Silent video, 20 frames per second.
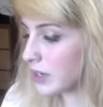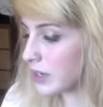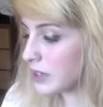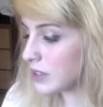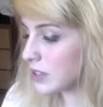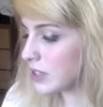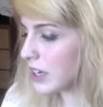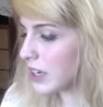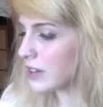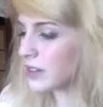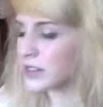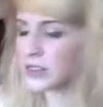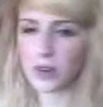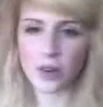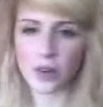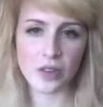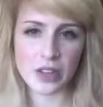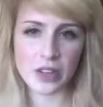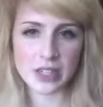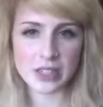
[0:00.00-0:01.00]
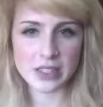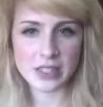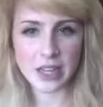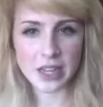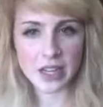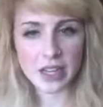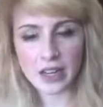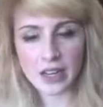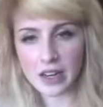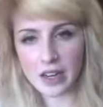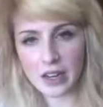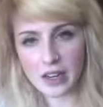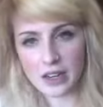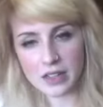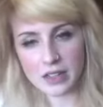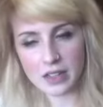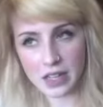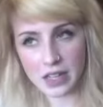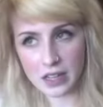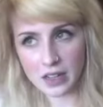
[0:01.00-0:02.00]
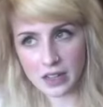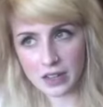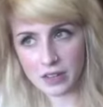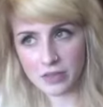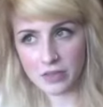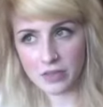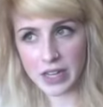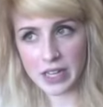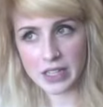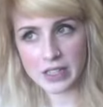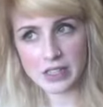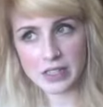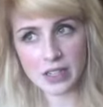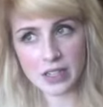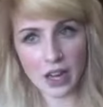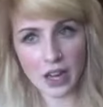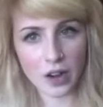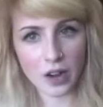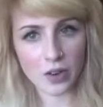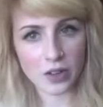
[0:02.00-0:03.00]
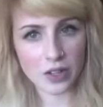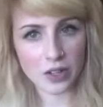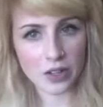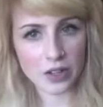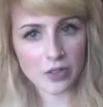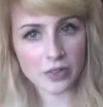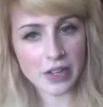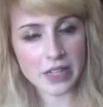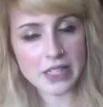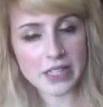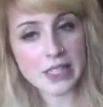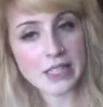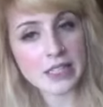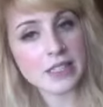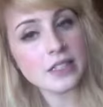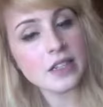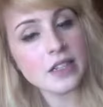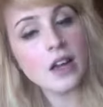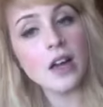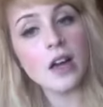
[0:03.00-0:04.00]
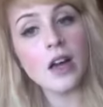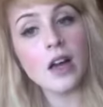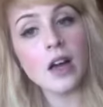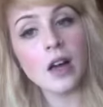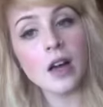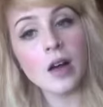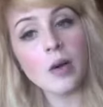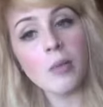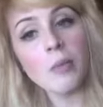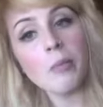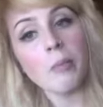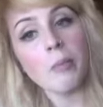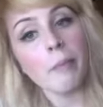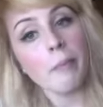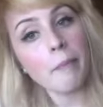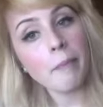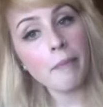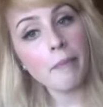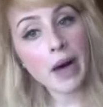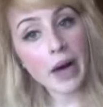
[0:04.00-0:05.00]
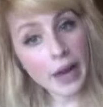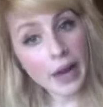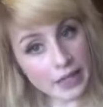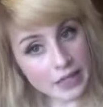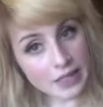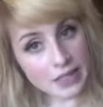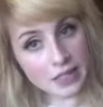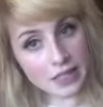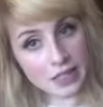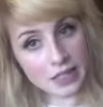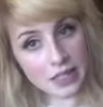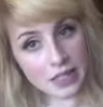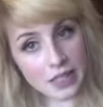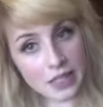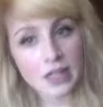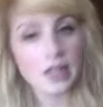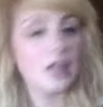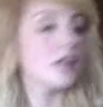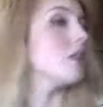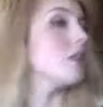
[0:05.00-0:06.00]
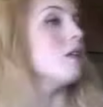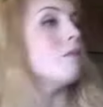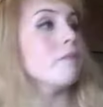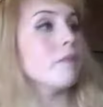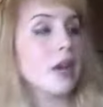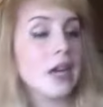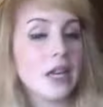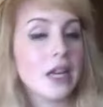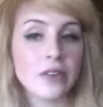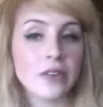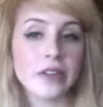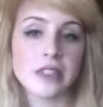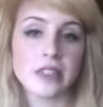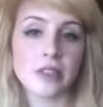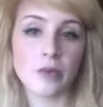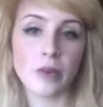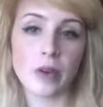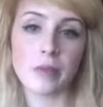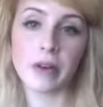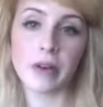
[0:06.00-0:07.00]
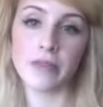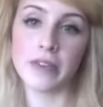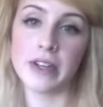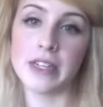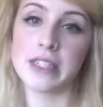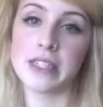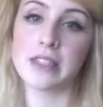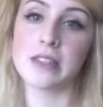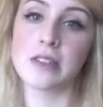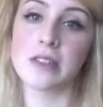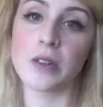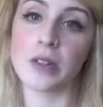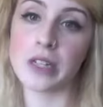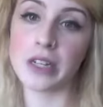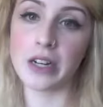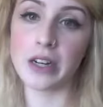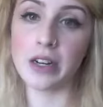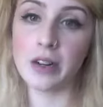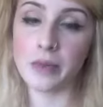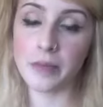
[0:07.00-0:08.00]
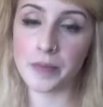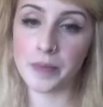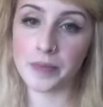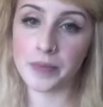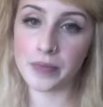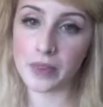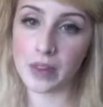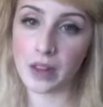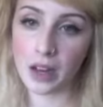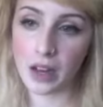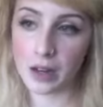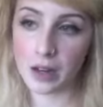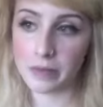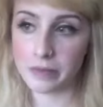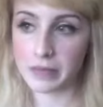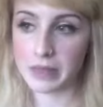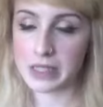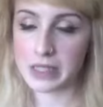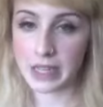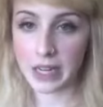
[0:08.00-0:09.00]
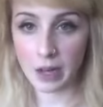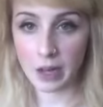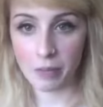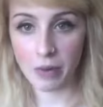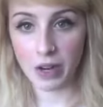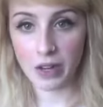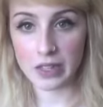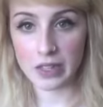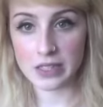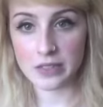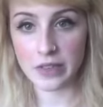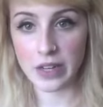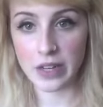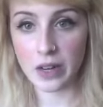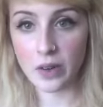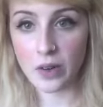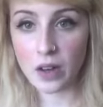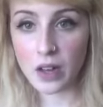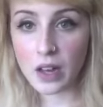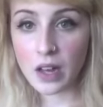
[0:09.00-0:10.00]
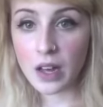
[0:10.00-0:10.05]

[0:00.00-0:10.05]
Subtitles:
So yeah, those are all things that can affect how clear your face is. But the main reason why my face is so clear, the second part of this video,